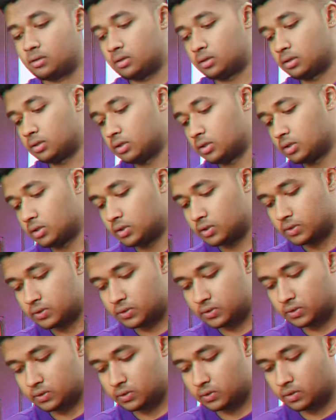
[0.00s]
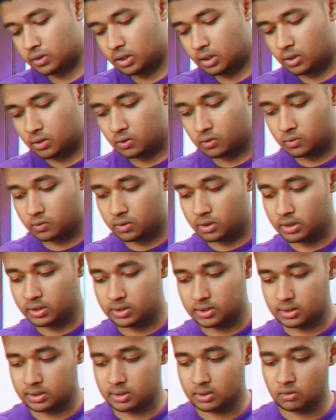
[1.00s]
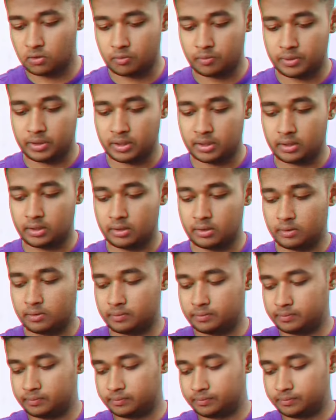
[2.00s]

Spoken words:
Yeah. So now let's open it.